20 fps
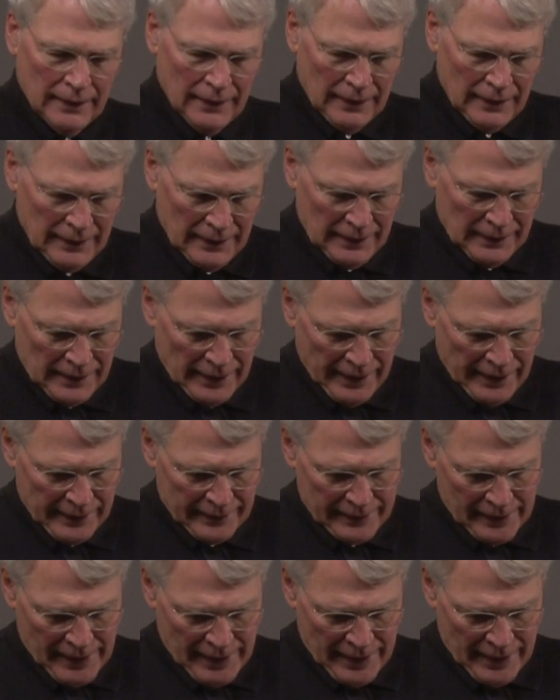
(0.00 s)
And had
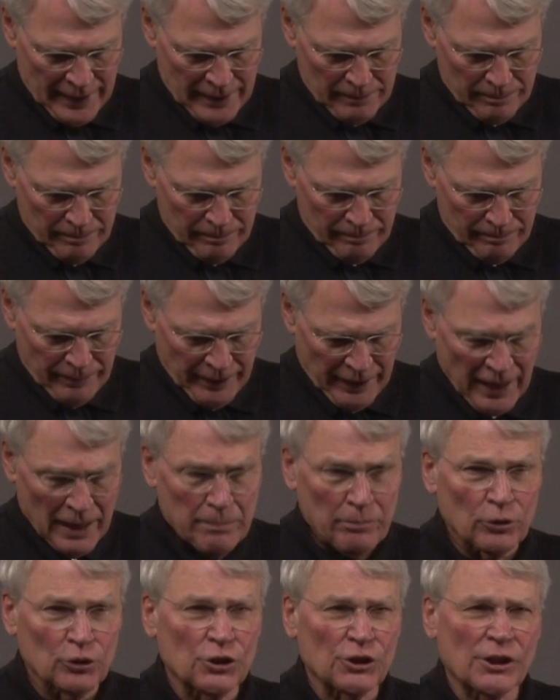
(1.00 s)
they been
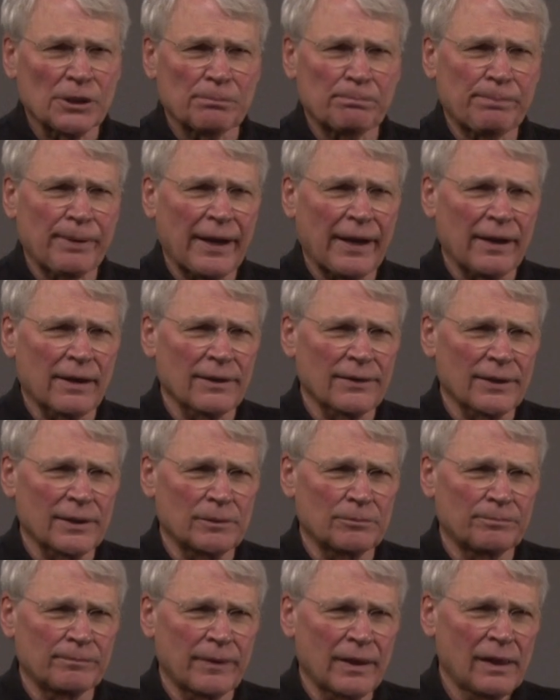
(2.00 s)
able to compare
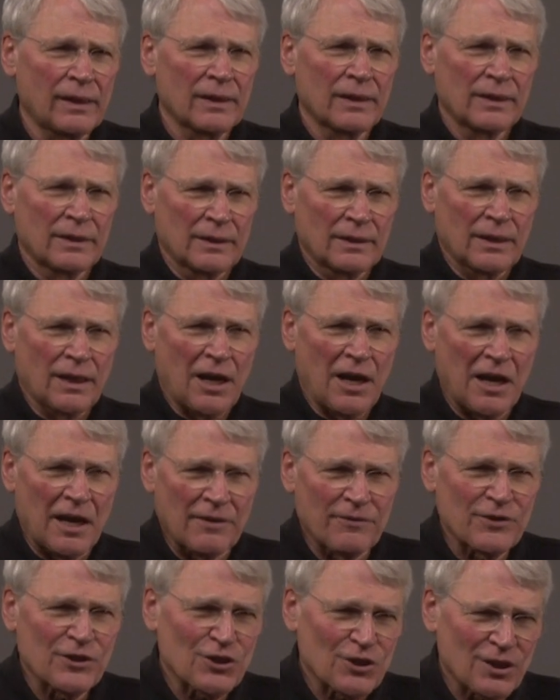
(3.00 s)
them,
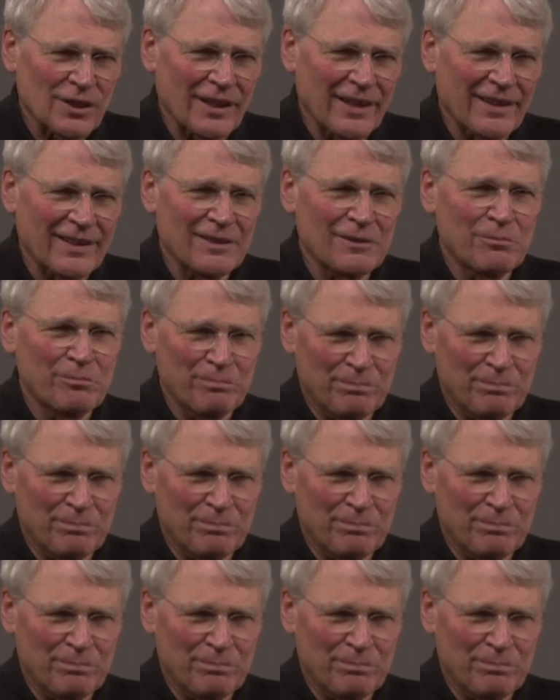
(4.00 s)
obviously,